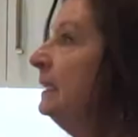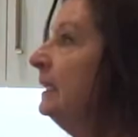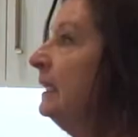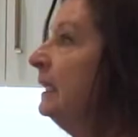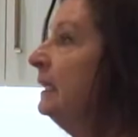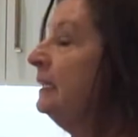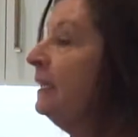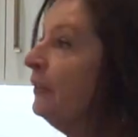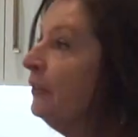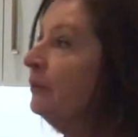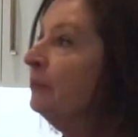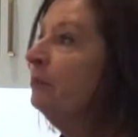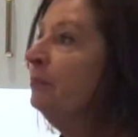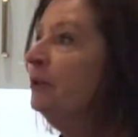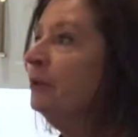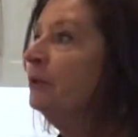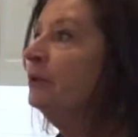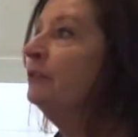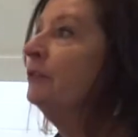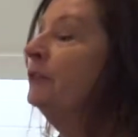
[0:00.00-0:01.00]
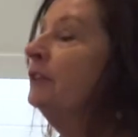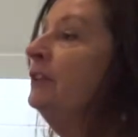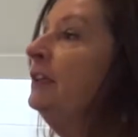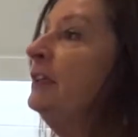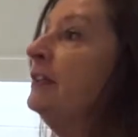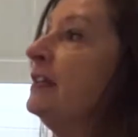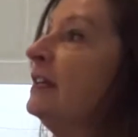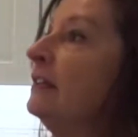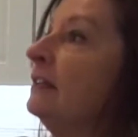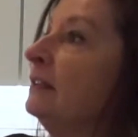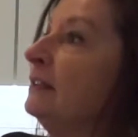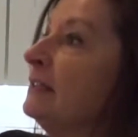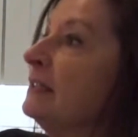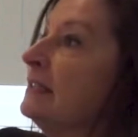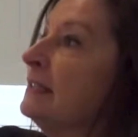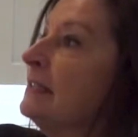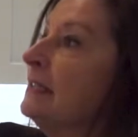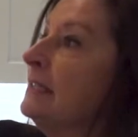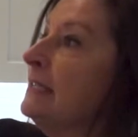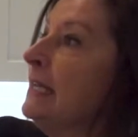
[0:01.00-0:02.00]
Another beautiful detail
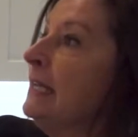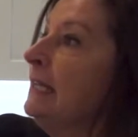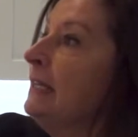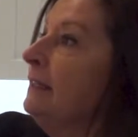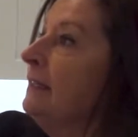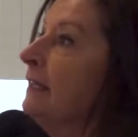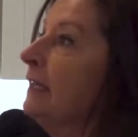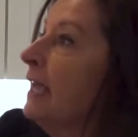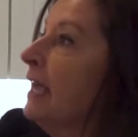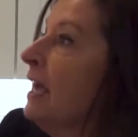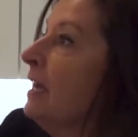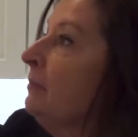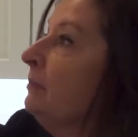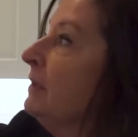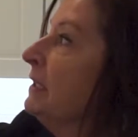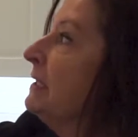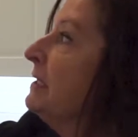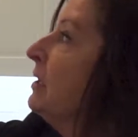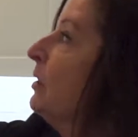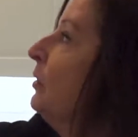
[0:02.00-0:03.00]
is taking the cabinets